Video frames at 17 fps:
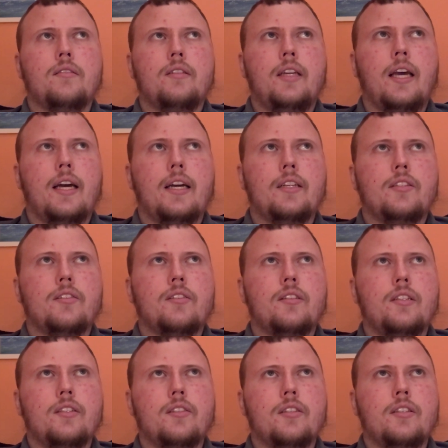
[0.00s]
Yeah,
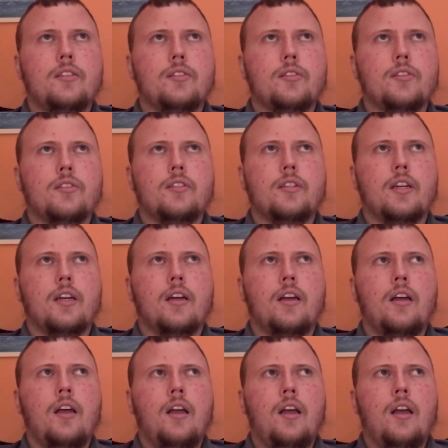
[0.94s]
it's interesting,
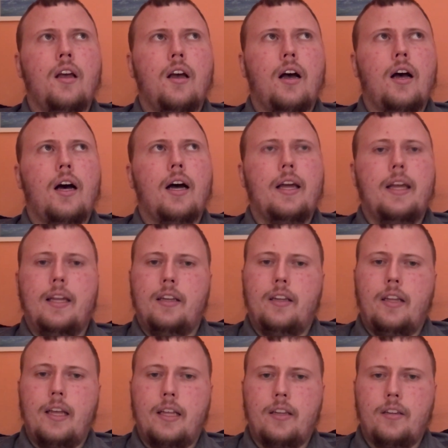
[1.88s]

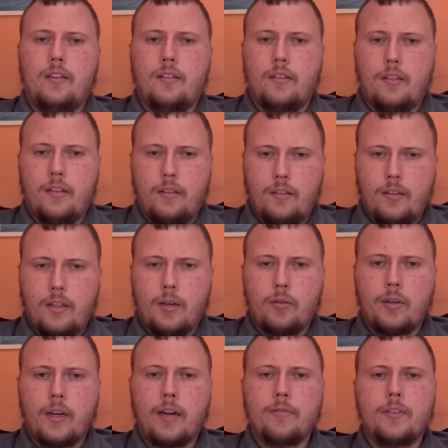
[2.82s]
and they
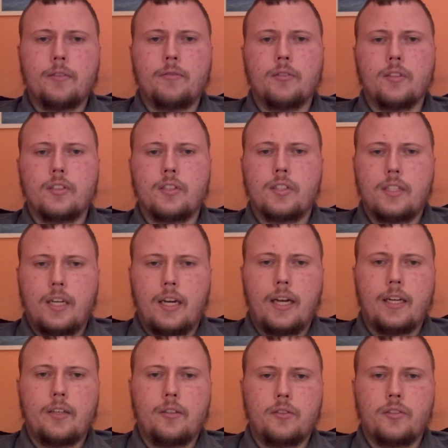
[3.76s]
will have different
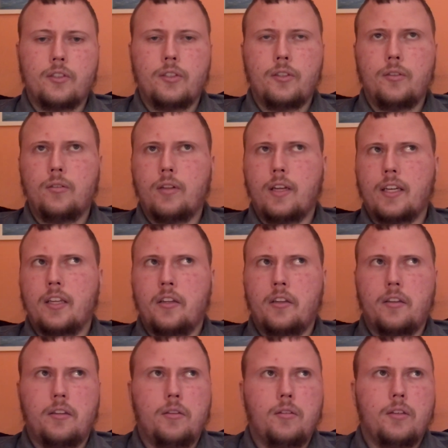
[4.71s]
styles too.
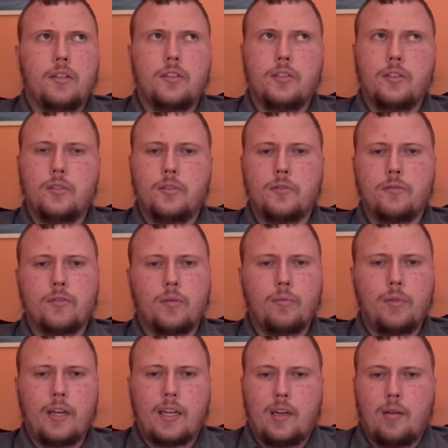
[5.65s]
You can choose from
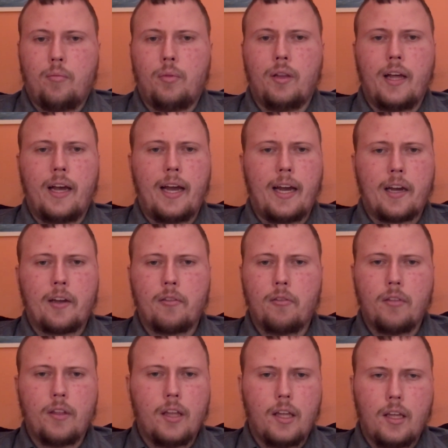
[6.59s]
a black
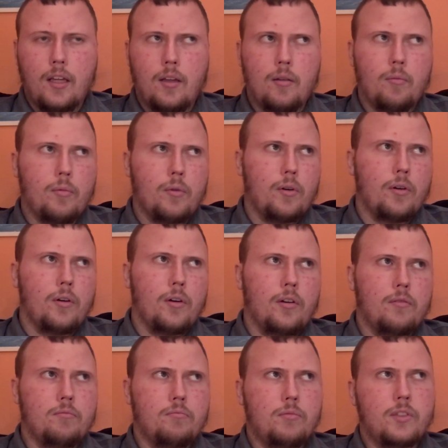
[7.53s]
theme, or
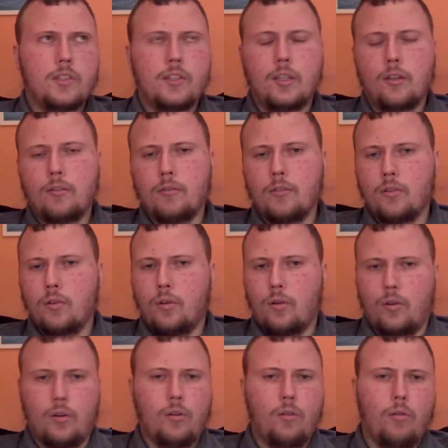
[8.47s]
a silver,
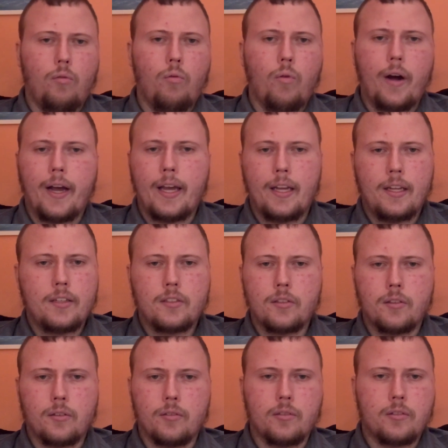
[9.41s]
or a
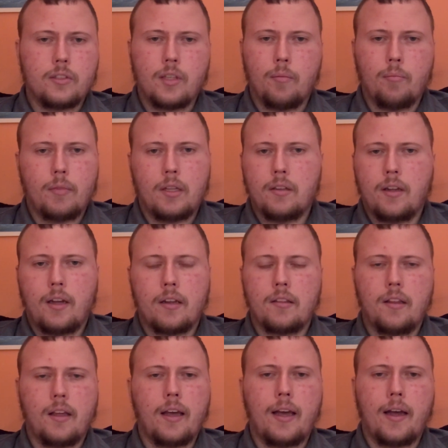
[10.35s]
white, or something
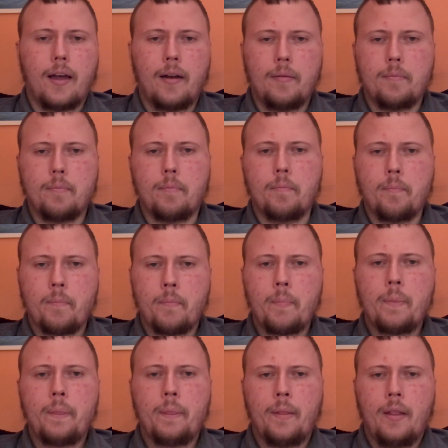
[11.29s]
like that,
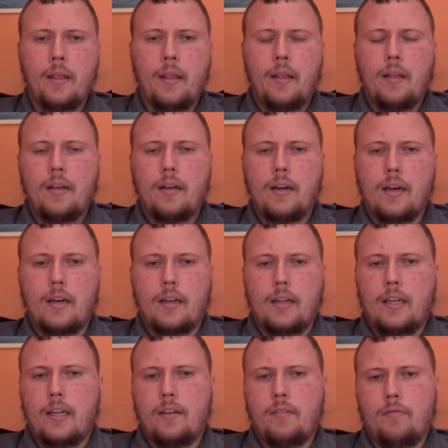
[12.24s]

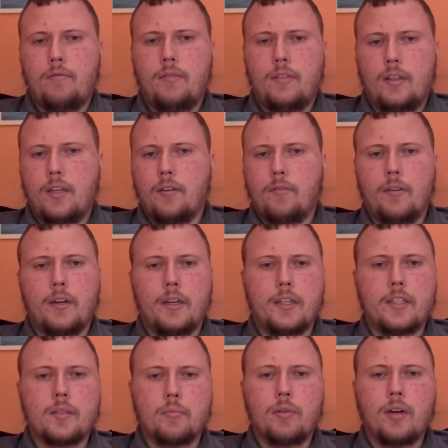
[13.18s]
and their
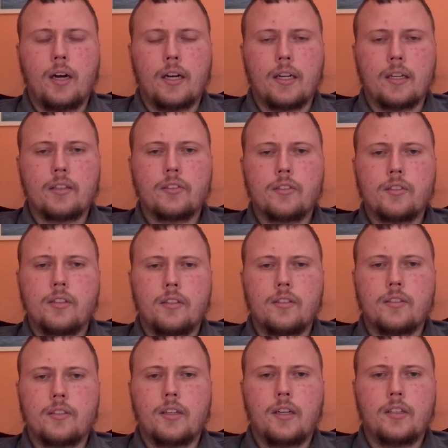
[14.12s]
various products
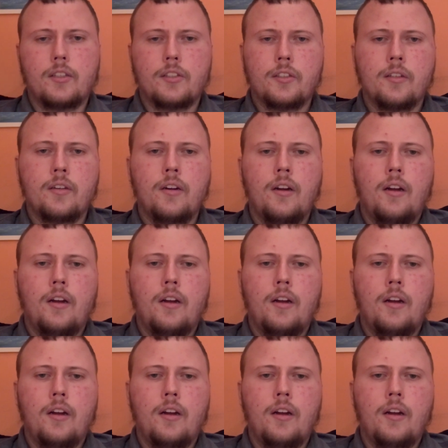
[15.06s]
and such.